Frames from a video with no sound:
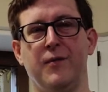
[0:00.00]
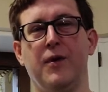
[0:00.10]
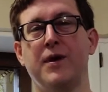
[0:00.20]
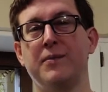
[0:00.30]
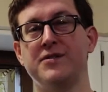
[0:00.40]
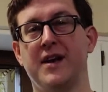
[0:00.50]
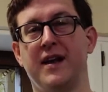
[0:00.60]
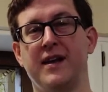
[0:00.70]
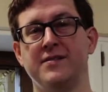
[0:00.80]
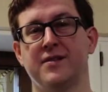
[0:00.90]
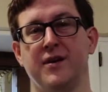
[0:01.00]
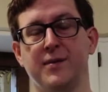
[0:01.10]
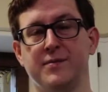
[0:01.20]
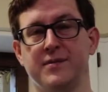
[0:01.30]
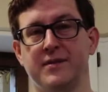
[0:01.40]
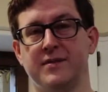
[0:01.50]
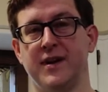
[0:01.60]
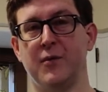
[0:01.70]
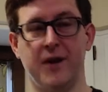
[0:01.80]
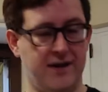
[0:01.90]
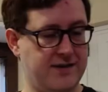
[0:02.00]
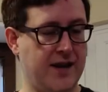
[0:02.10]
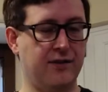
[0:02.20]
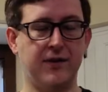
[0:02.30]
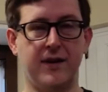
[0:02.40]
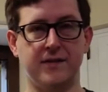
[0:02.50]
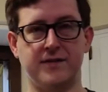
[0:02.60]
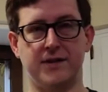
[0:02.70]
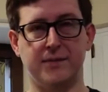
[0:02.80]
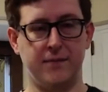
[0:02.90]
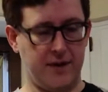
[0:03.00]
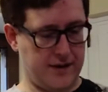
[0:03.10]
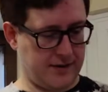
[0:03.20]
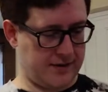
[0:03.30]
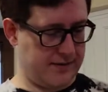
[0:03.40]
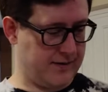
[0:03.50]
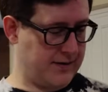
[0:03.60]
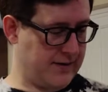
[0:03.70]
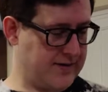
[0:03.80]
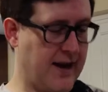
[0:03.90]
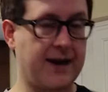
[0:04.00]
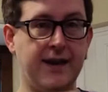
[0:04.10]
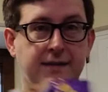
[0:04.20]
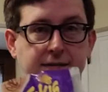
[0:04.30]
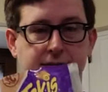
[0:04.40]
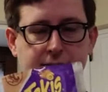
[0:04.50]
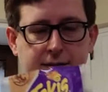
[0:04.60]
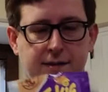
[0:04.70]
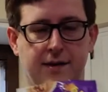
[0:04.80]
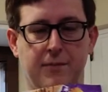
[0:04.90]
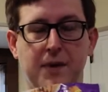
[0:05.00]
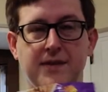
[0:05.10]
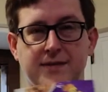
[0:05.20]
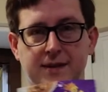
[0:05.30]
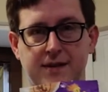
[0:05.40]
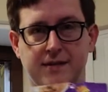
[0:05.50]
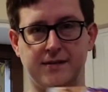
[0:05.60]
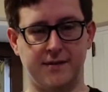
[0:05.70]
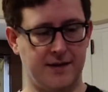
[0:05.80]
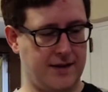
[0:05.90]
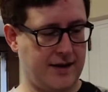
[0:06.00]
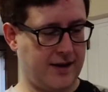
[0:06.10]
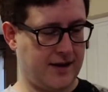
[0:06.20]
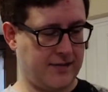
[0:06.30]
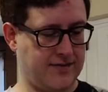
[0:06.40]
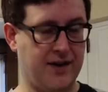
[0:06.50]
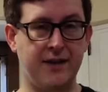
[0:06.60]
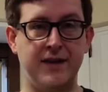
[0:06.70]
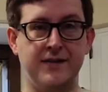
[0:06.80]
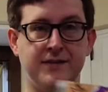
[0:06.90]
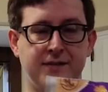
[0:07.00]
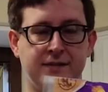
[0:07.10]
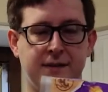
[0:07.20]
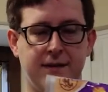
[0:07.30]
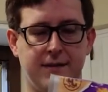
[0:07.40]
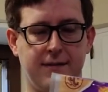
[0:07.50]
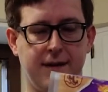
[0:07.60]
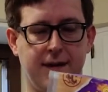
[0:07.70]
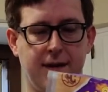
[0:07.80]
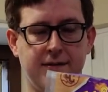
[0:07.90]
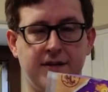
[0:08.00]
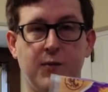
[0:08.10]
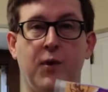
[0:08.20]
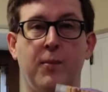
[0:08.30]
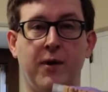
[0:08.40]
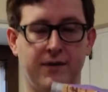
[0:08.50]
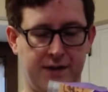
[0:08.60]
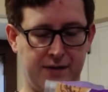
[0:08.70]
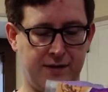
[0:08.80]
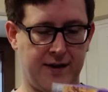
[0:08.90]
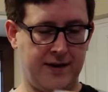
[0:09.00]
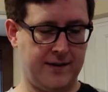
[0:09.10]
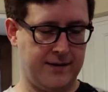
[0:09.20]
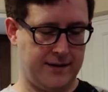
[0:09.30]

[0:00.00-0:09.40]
Welcome to Chad Hates Carbs. Today we're going to take a look at some Takis meat sticks. Saw these at Walmart the other day.